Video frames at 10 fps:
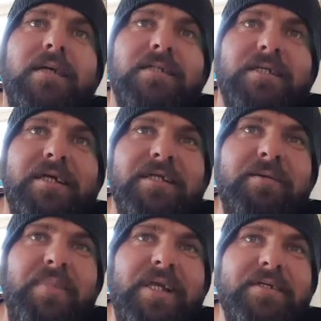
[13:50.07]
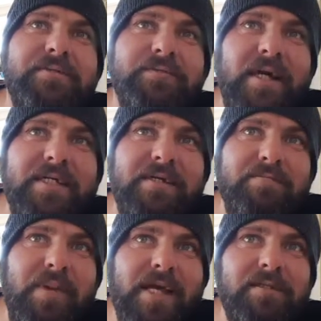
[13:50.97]
is an independent
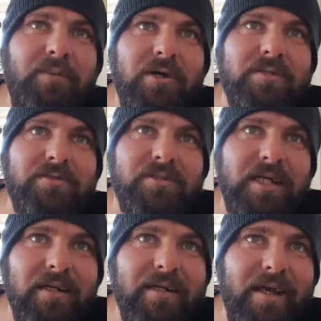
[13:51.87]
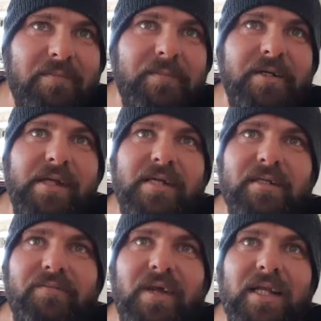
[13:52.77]
rating backed by the New Zealand government
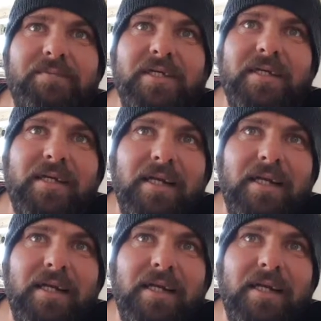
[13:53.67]
and developed in